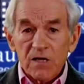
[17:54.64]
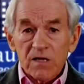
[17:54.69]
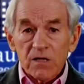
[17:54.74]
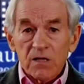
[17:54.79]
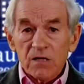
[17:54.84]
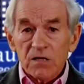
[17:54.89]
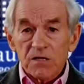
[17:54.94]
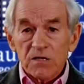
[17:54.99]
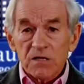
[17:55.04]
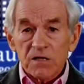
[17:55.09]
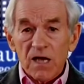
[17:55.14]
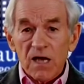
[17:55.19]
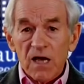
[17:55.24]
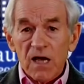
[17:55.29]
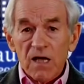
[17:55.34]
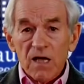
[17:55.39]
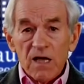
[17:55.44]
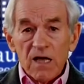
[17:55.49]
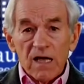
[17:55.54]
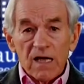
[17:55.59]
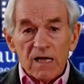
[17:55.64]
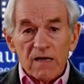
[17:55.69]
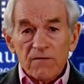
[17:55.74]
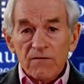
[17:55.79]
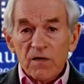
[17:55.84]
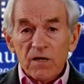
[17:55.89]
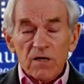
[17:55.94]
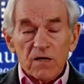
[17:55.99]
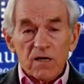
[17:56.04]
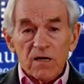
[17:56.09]
because
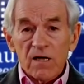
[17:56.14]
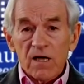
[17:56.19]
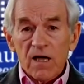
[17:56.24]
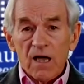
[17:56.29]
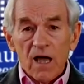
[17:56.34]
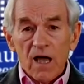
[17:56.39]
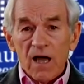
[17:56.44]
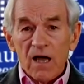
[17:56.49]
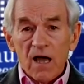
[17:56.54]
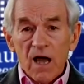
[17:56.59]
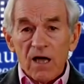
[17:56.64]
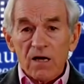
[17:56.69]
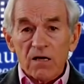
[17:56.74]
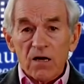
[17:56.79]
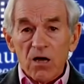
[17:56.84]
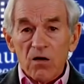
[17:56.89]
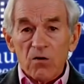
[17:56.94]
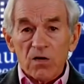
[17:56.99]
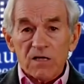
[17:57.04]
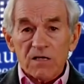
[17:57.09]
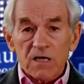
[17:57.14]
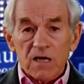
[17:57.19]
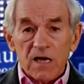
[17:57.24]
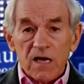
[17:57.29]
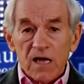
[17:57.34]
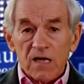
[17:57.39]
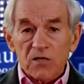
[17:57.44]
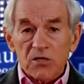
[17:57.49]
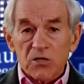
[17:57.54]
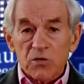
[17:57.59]
I know it's
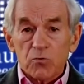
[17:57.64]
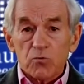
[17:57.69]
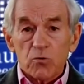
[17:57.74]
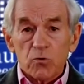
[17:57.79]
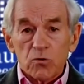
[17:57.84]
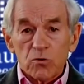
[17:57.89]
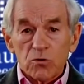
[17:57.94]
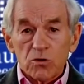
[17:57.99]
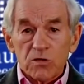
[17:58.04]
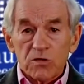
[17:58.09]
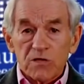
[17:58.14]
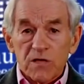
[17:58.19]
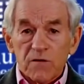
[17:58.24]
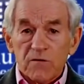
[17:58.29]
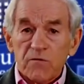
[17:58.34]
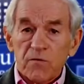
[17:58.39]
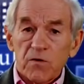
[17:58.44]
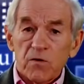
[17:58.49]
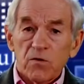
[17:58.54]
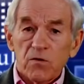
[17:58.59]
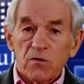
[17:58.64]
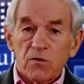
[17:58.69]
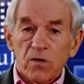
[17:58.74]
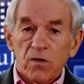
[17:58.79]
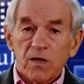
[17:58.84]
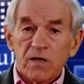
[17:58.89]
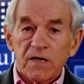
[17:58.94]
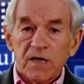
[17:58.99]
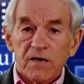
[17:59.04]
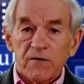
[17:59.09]
against the rules if you
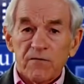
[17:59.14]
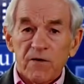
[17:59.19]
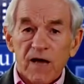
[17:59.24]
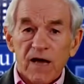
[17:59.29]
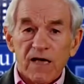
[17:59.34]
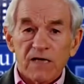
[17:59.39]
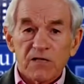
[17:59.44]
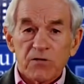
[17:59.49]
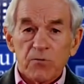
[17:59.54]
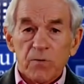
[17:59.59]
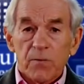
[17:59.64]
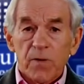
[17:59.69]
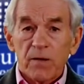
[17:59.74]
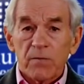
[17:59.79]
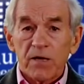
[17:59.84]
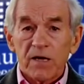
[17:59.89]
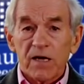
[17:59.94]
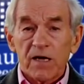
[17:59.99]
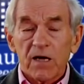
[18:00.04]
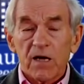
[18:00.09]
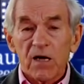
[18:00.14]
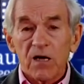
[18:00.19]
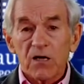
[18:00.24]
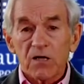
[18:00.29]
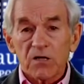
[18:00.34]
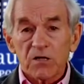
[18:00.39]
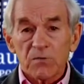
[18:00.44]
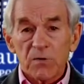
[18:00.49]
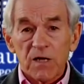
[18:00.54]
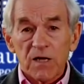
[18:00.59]
identify as a Republican
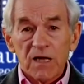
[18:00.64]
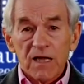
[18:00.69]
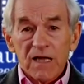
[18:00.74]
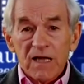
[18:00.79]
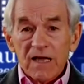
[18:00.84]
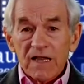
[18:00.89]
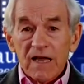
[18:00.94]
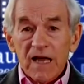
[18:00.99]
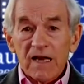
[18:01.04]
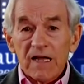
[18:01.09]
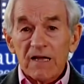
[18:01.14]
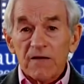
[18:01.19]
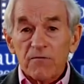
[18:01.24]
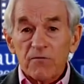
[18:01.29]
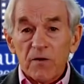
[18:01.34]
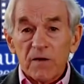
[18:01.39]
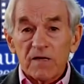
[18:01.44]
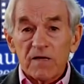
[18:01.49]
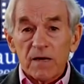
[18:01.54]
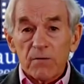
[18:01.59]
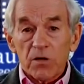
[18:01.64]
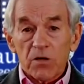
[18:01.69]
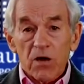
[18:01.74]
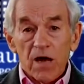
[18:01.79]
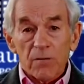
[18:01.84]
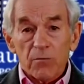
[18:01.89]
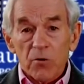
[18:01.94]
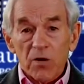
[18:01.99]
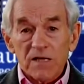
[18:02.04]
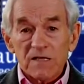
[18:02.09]
congressman that if a
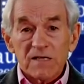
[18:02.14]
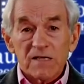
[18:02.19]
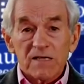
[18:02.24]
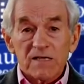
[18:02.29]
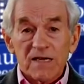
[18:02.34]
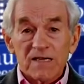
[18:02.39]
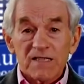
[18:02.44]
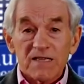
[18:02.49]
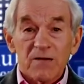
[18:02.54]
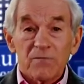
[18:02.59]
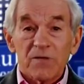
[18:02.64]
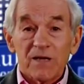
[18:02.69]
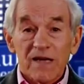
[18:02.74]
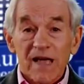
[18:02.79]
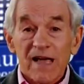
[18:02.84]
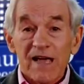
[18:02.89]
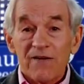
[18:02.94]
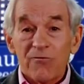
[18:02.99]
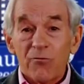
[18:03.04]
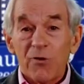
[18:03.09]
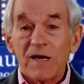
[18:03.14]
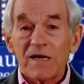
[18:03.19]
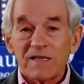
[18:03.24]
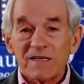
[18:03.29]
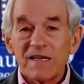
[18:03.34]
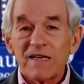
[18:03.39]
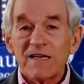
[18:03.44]
Democrat president does something halfway